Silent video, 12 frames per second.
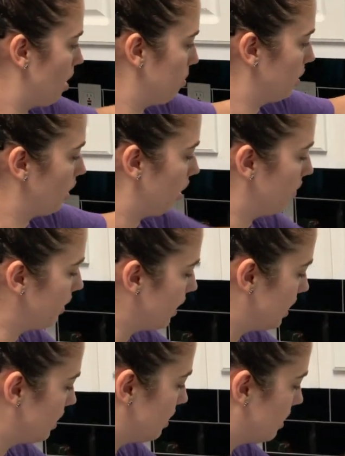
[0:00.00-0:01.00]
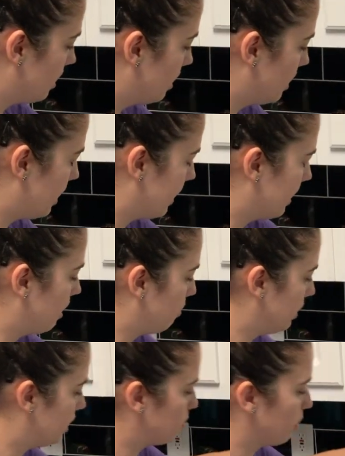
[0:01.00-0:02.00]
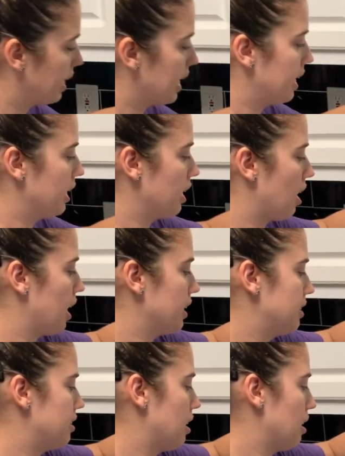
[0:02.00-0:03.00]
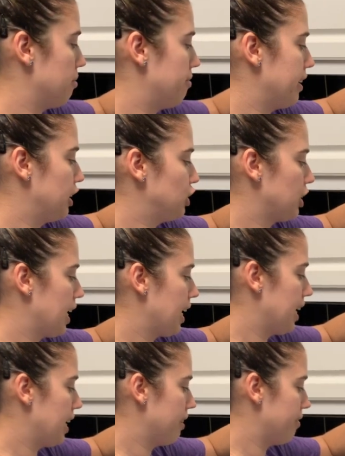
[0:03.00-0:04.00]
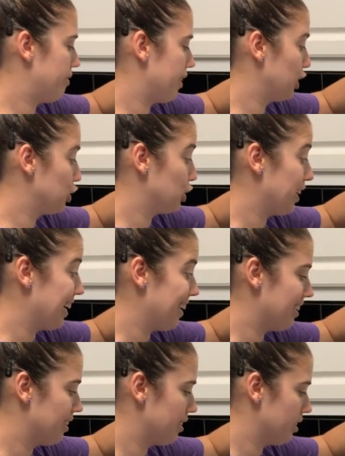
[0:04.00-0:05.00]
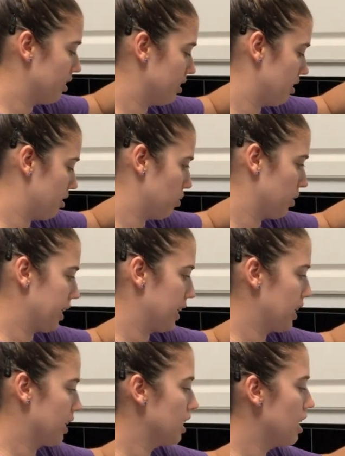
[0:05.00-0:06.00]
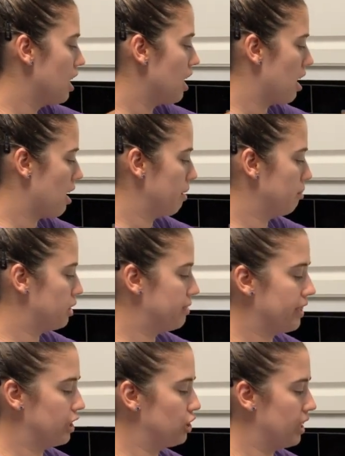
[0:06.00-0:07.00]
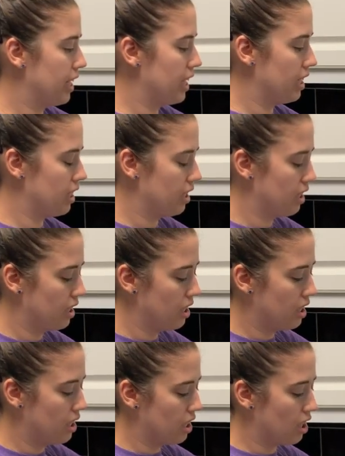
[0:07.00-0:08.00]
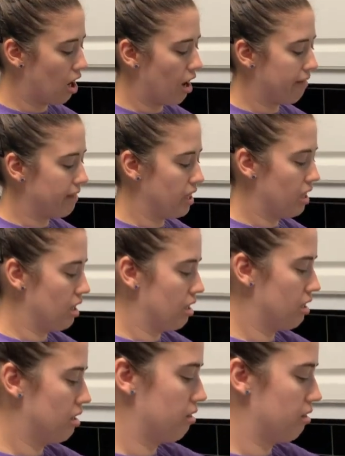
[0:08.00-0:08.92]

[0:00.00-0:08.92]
with all of these. And then we just went ahead and got some fair trade. Oh, this is organic. Just fair trade coffee